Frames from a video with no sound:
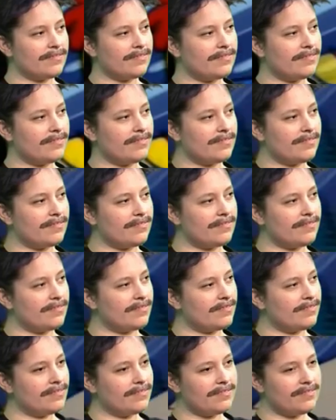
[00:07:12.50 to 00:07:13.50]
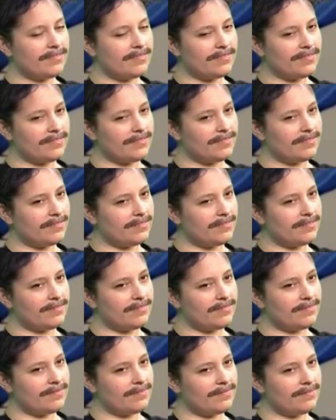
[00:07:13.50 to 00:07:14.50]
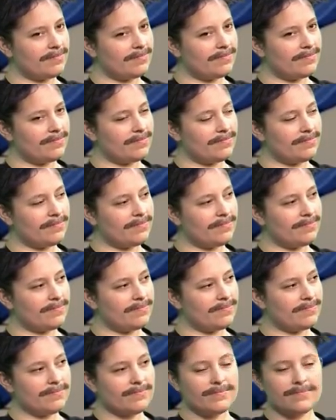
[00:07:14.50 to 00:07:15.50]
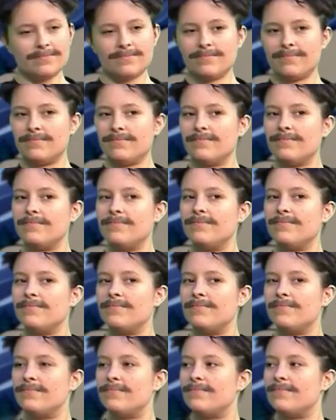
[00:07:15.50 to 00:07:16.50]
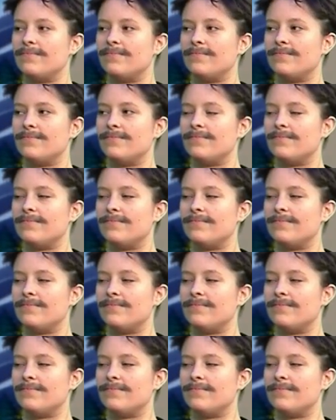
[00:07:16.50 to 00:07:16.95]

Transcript: This person isn't speaking.